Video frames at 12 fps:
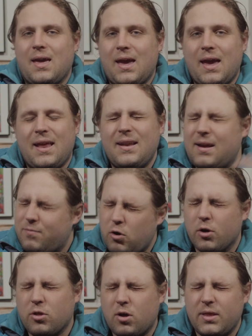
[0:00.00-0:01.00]
And of
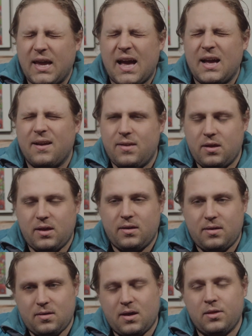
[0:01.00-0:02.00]
course, all the
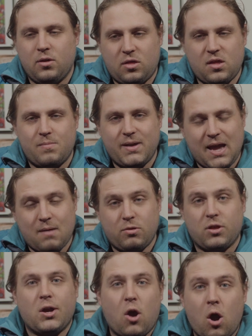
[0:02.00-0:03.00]
other cinema
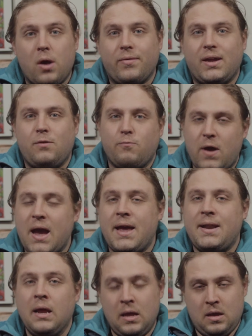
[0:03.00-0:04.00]
cameras like RE, Red.